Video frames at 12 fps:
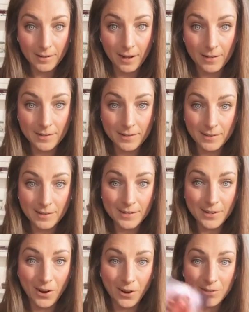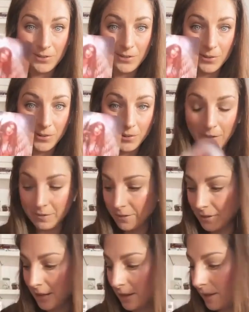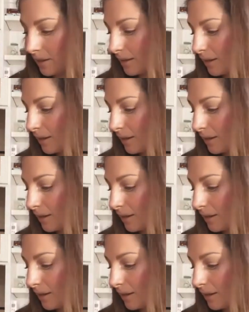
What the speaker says: as this card so lovely